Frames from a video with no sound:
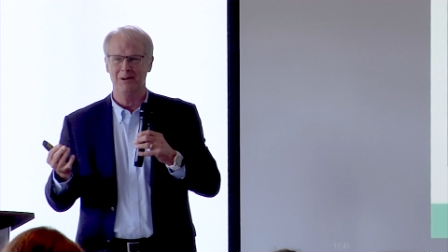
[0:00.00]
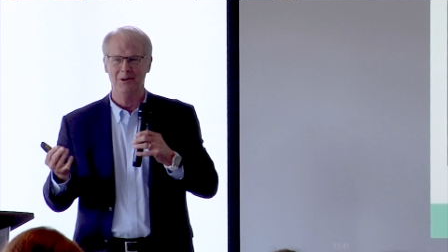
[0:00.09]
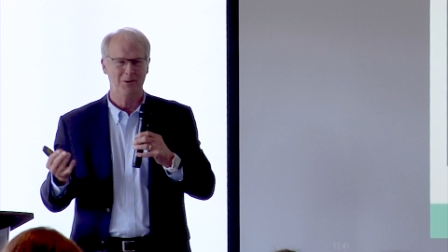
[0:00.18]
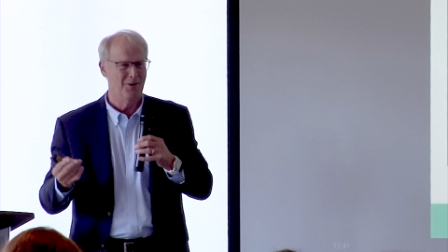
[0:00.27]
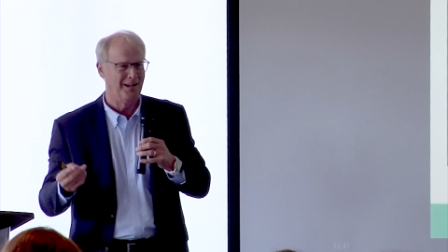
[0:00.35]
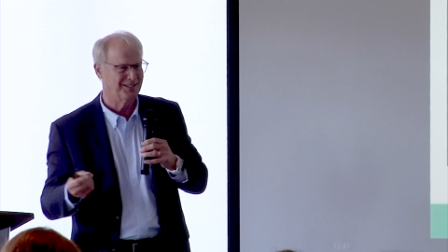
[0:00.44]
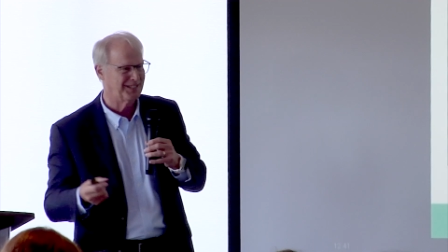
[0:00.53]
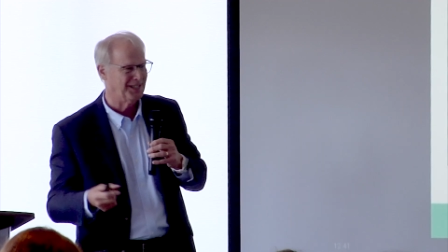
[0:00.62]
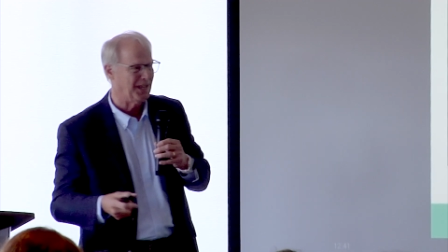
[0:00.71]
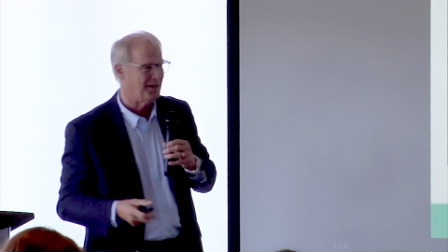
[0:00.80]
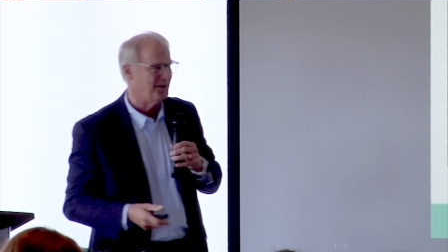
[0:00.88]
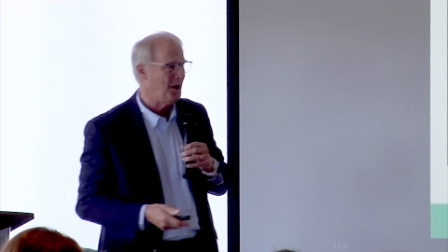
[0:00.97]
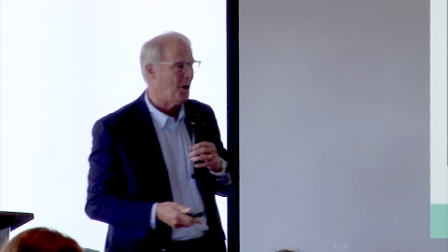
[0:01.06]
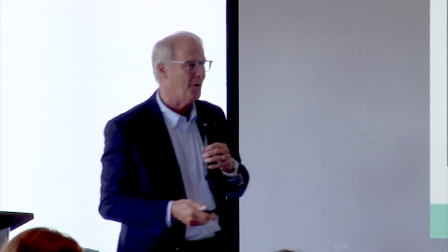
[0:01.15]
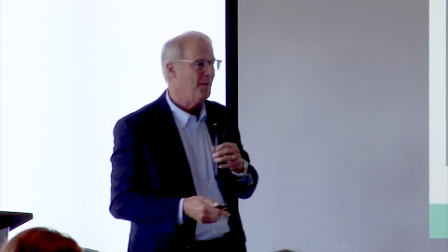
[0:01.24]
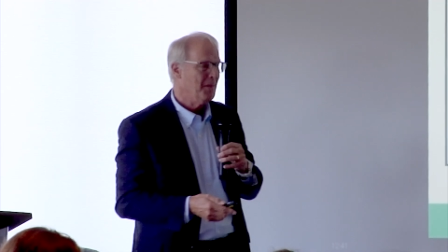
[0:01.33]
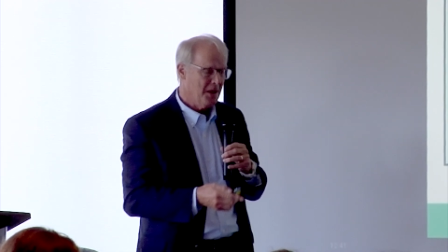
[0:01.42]
who else do they
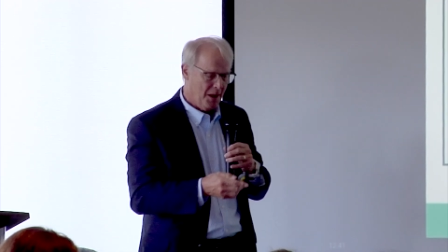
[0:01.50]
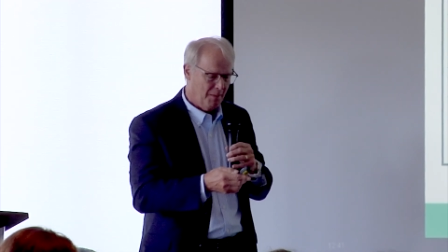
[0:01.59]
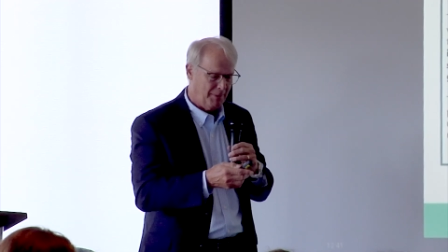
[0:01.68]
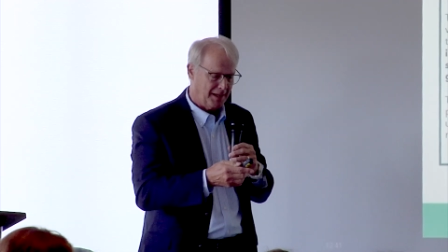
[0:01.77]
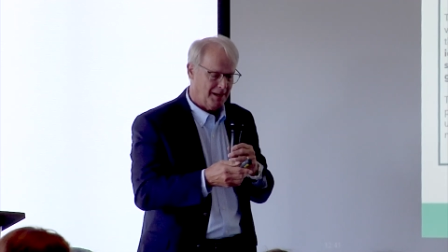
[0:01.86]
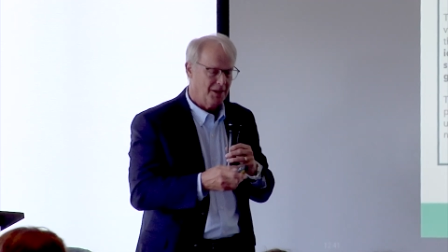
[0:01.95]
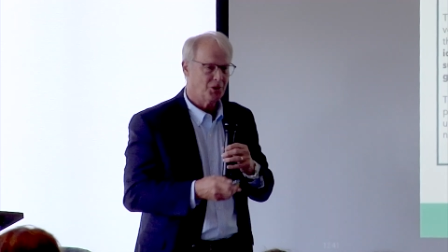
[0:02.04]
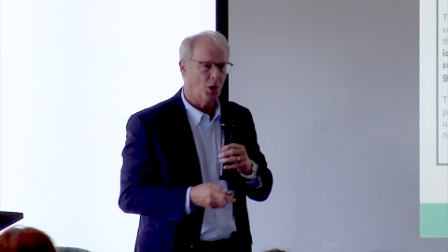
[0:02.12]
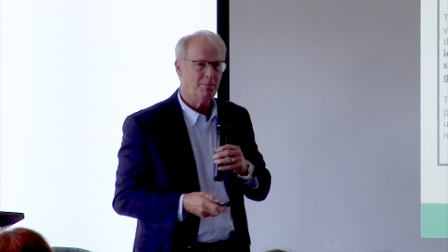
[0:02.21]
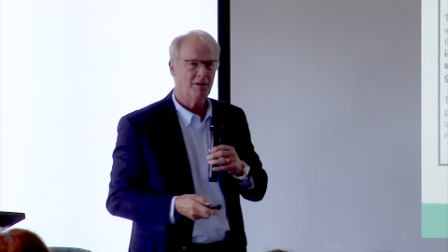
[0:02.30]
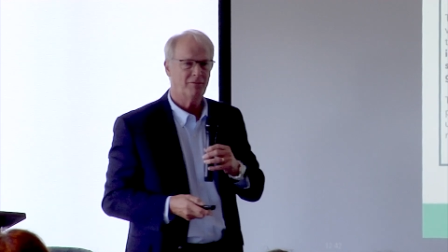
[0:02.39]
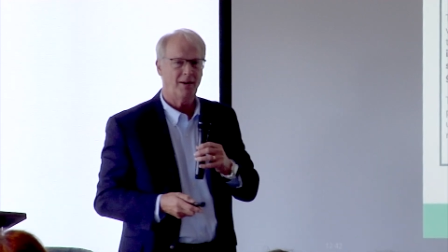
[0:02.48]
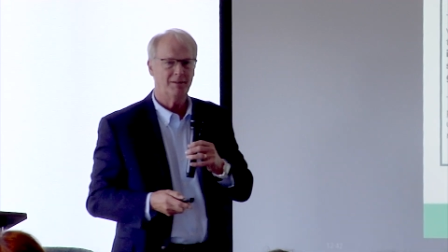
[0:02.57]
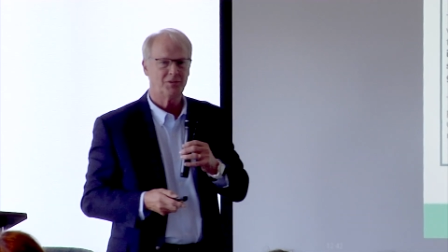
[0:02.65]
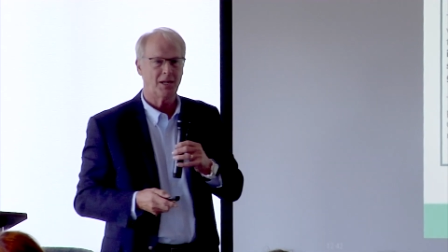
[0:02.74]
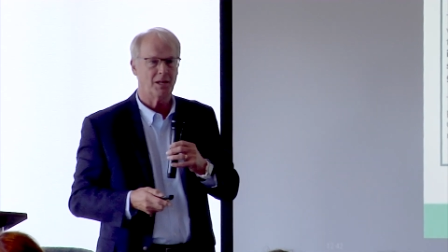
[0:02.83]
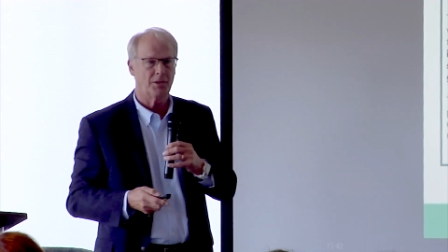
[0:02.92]
know? But don't be afraid
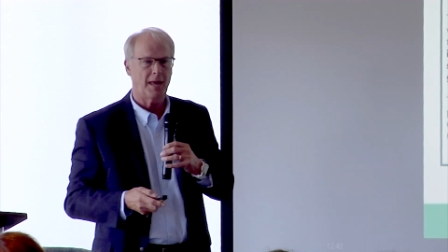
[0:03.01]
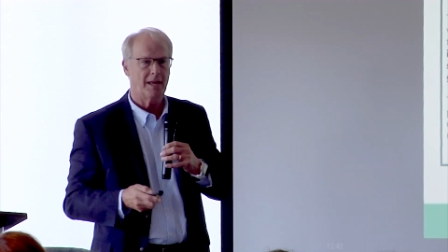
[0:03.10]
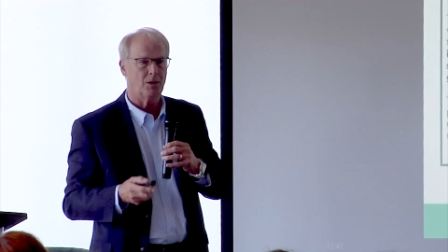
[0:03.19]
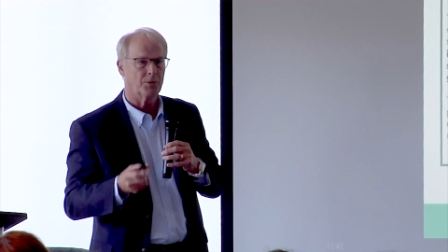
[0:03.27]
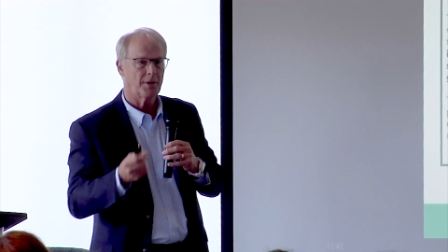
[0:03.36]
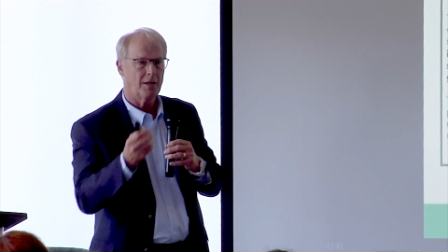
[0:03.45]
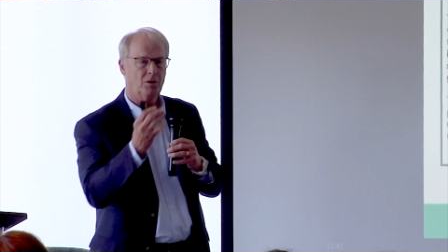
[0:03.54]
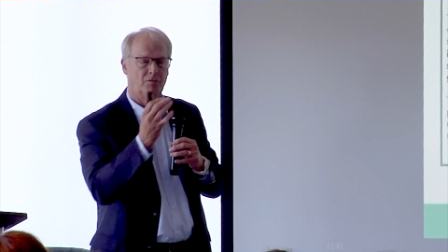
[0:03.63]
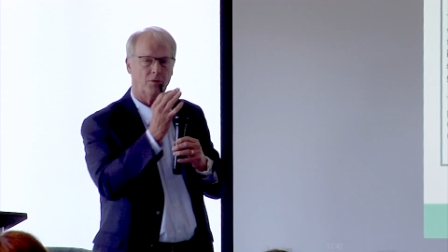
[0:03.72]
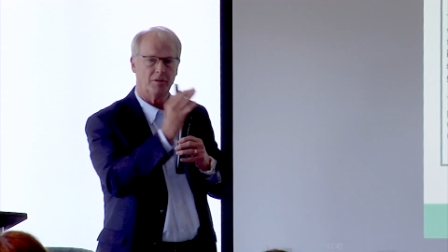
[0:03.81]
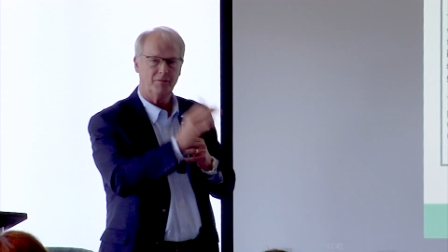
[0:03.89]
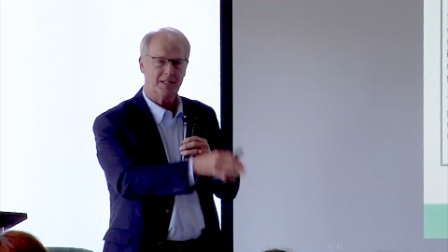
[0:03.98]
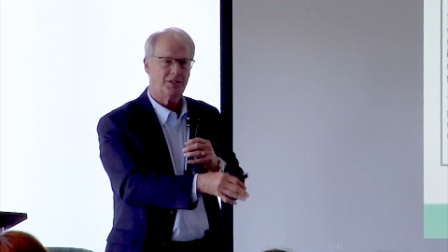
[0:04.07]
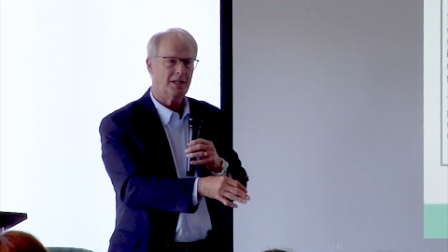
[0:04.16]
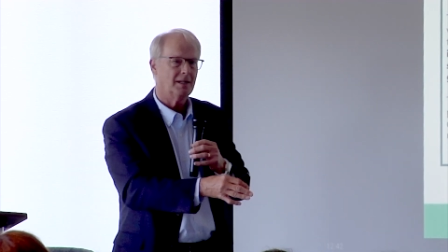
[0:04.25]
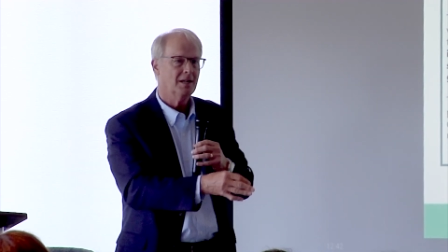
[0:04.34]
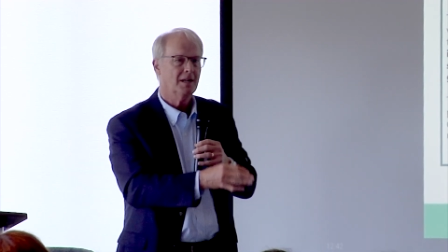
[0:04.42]
of saying thank you. Thank you for the visit.